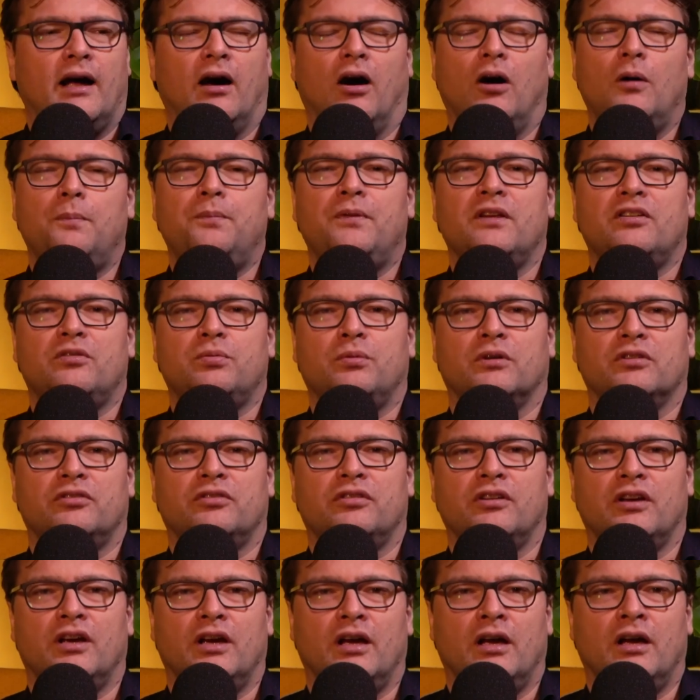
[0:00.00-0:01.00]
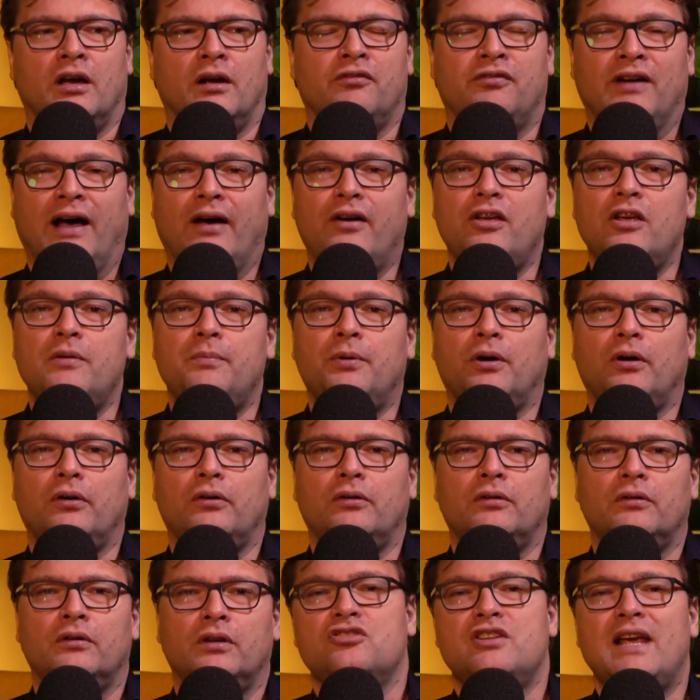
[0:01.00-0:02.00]
I hope this was
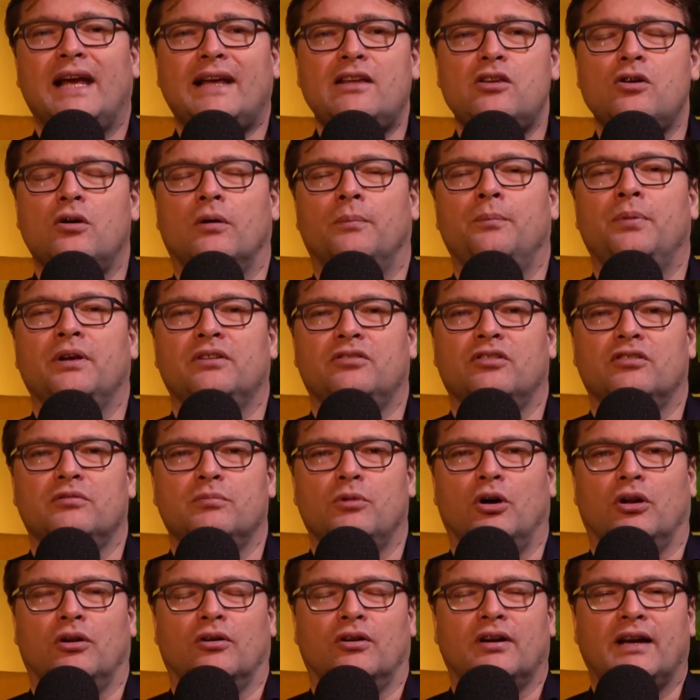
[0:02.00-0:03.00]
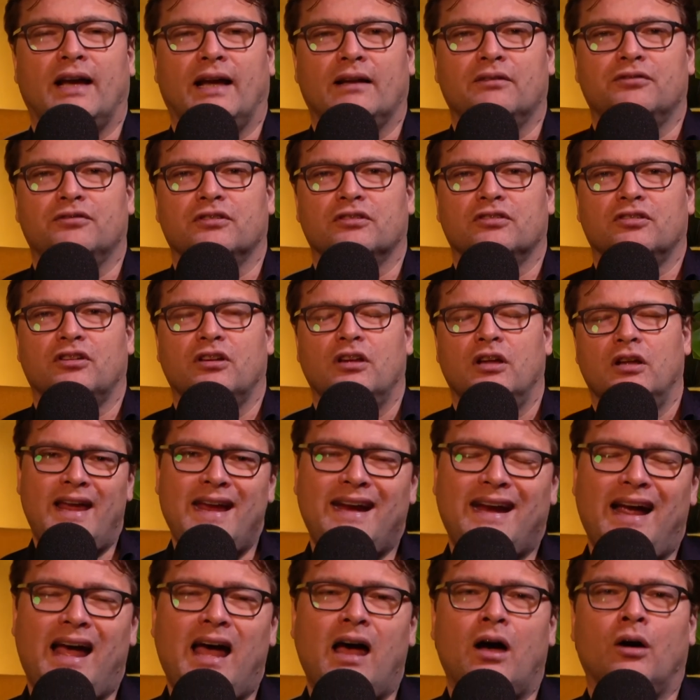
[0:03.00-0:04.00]
valuable. Check your business model canvas.
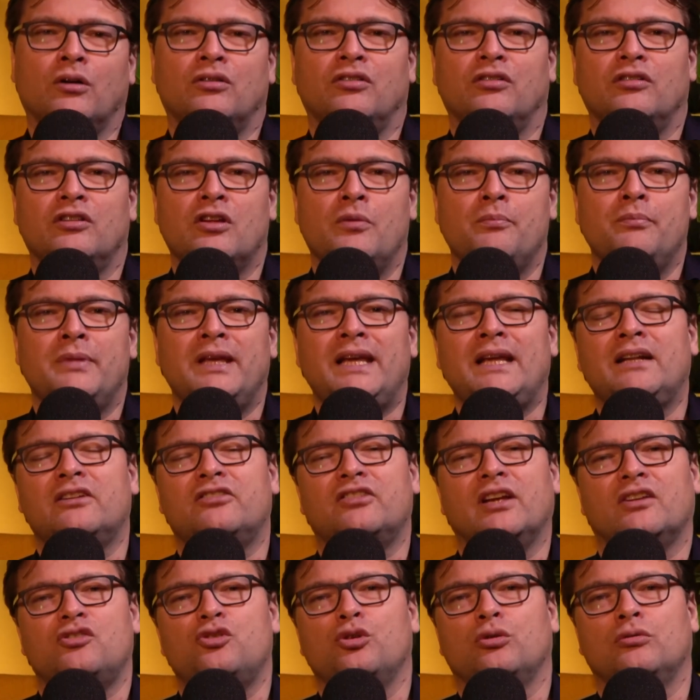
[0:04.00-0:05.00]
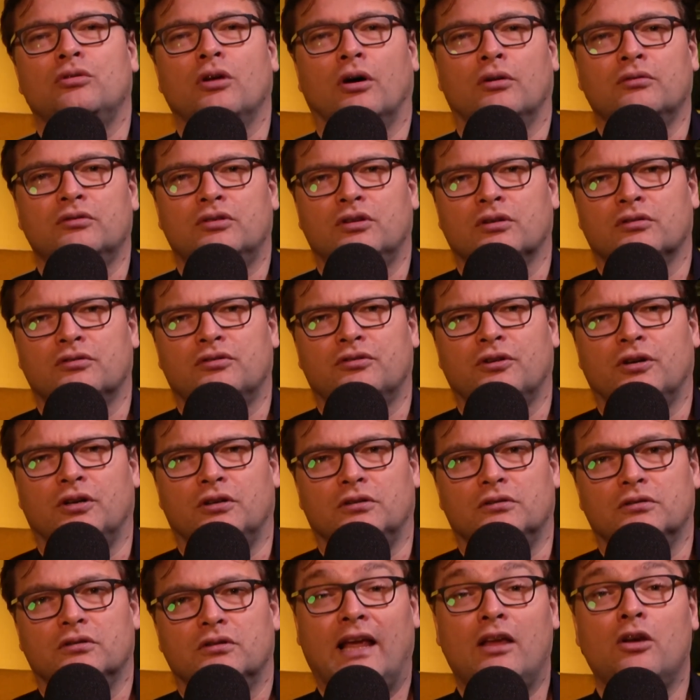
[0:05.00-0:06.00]
Take out the means that you don't
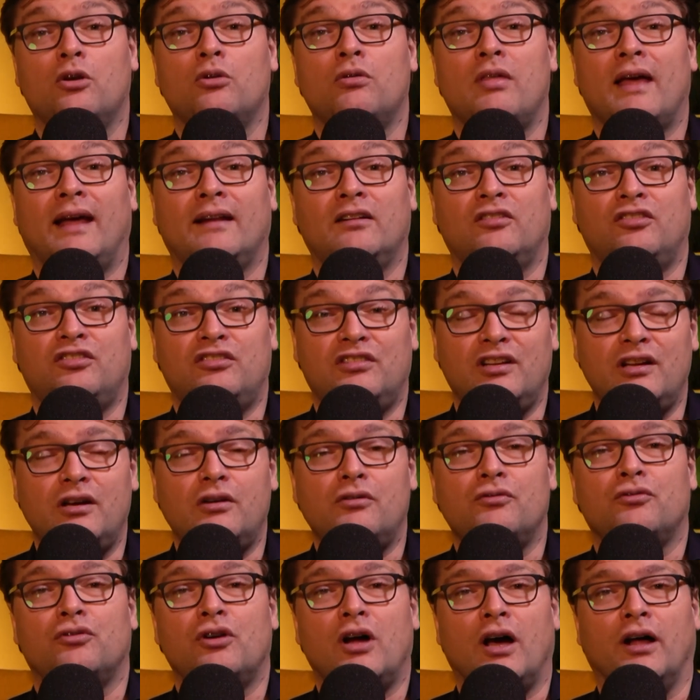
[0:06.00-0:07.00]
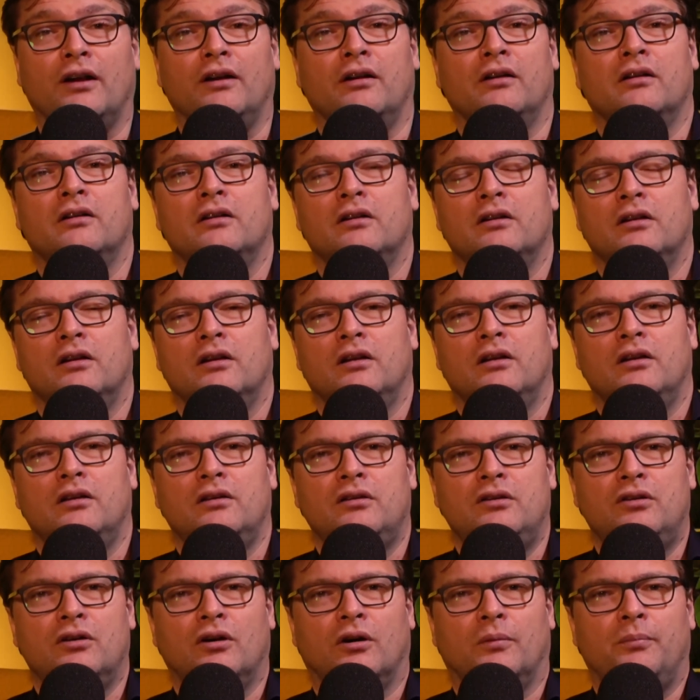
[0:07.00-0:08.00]
control. Can you then still run
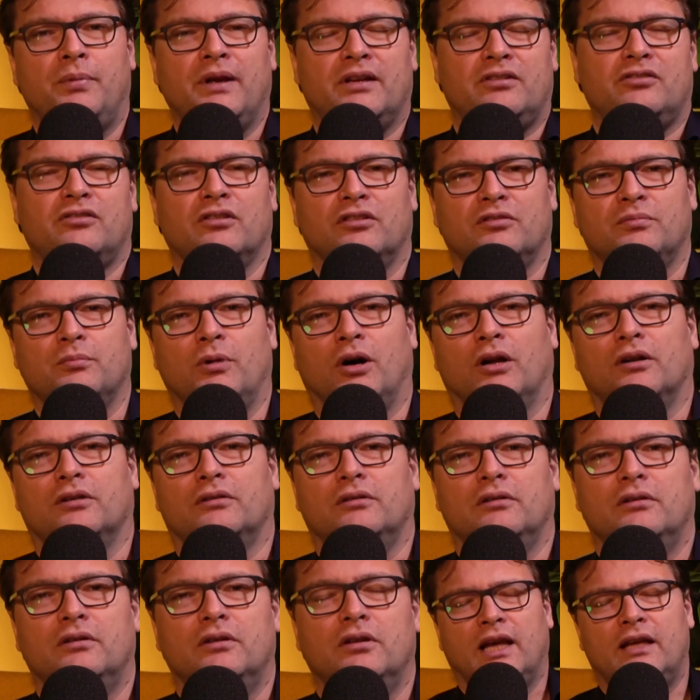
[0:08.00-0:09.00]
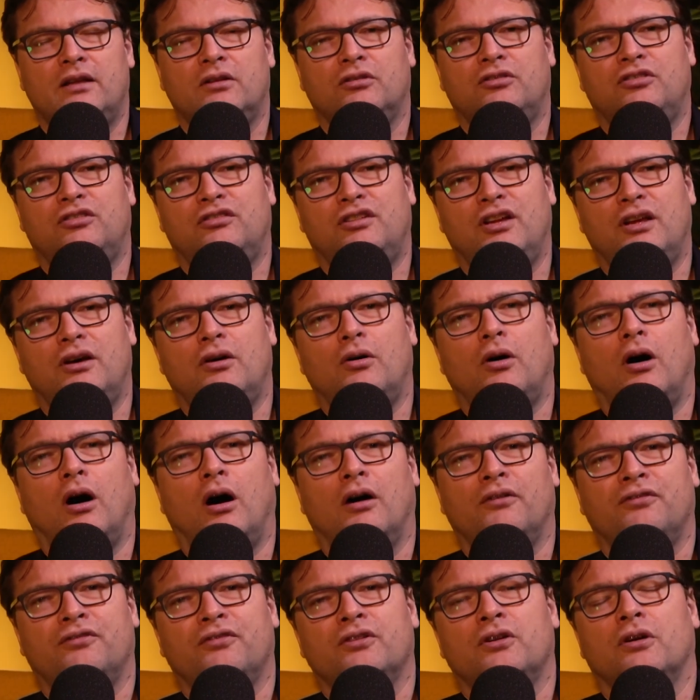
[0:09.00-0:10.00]
your business model? Can you still
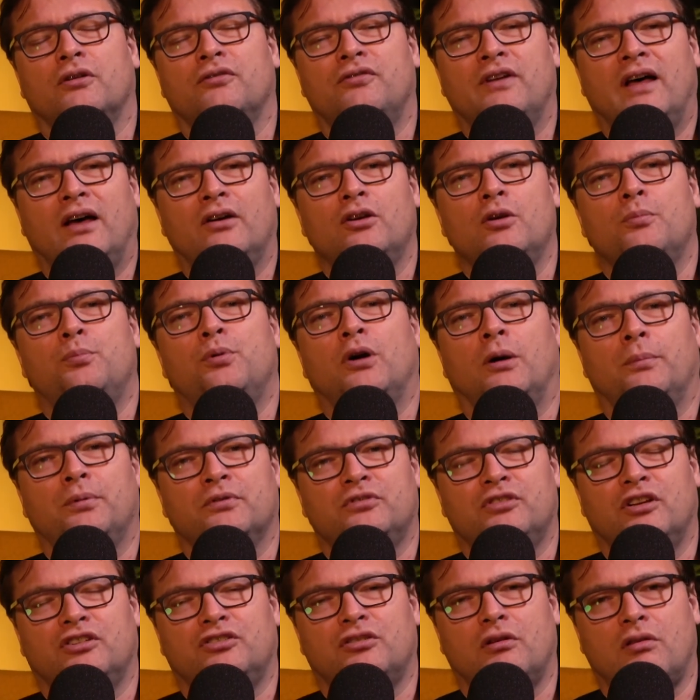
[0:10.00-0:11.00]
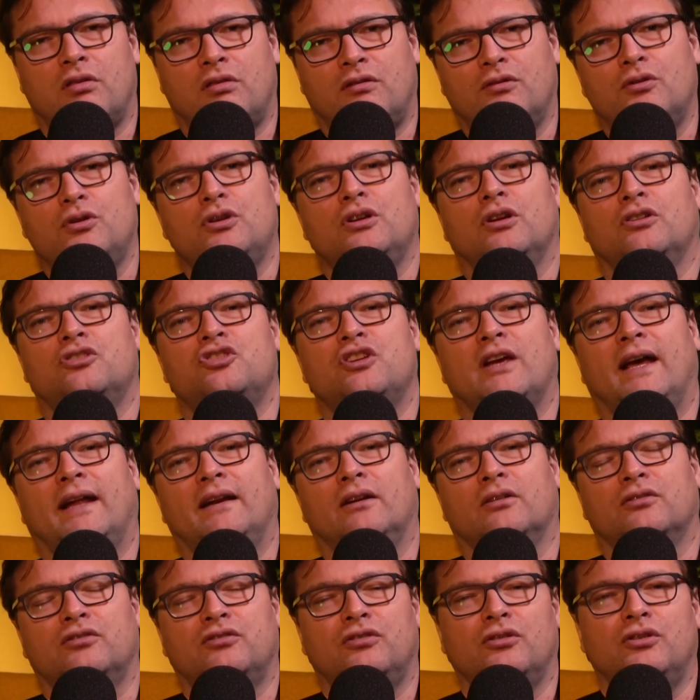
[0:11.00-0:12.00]
offer your value proposition through your
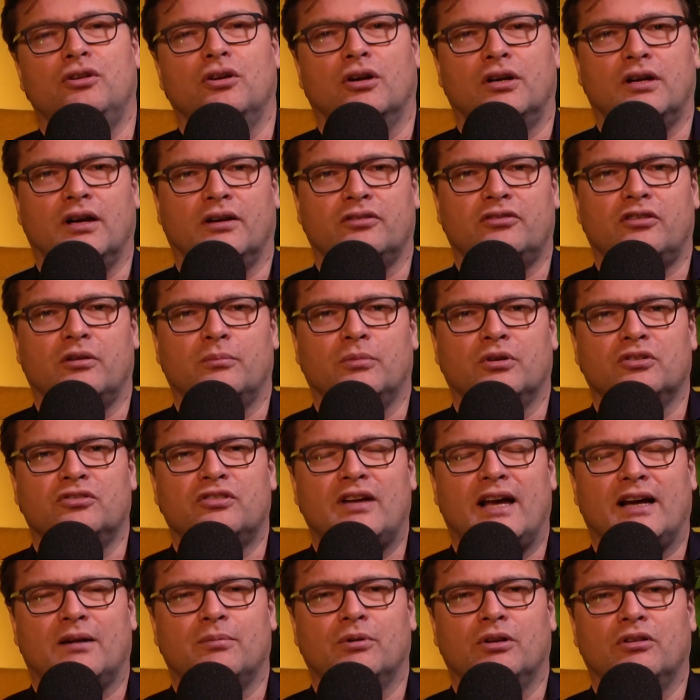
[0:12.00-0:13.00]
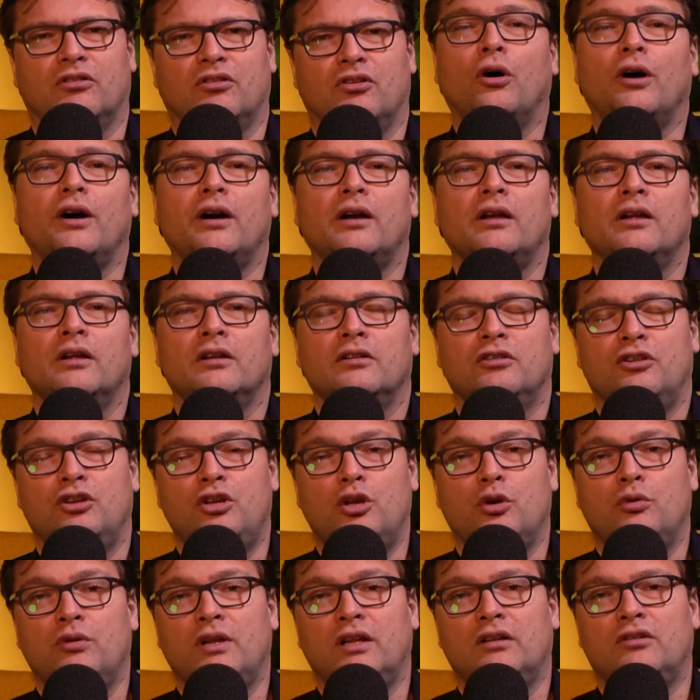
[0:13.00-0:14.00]
channels to your customer segment? Or do
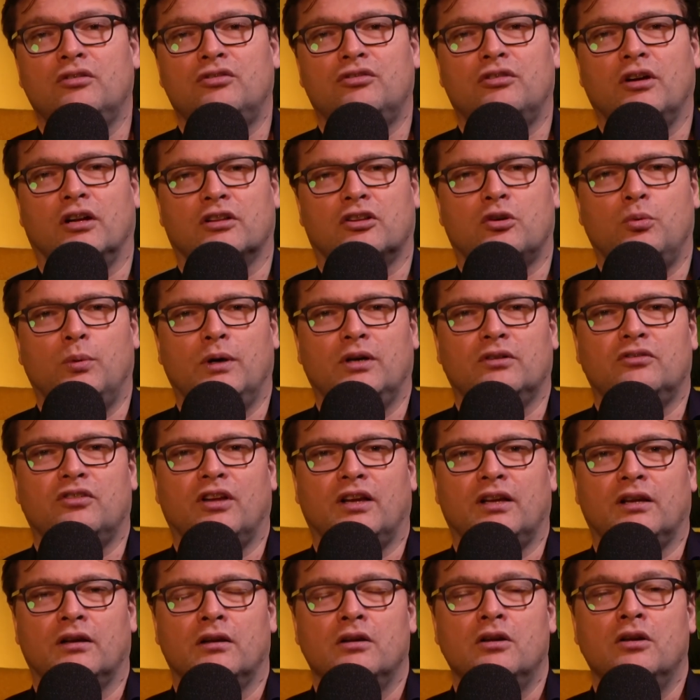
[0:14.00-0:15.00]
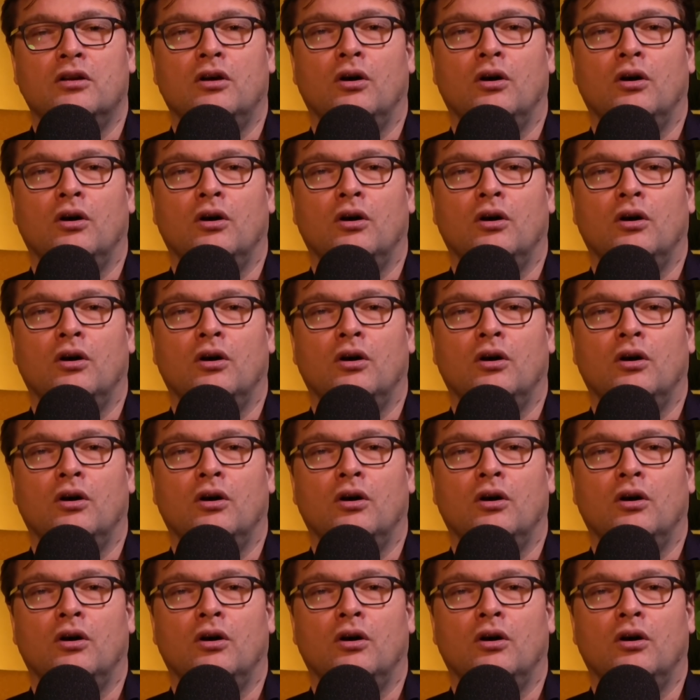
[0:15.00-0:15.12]
you need to start quilting?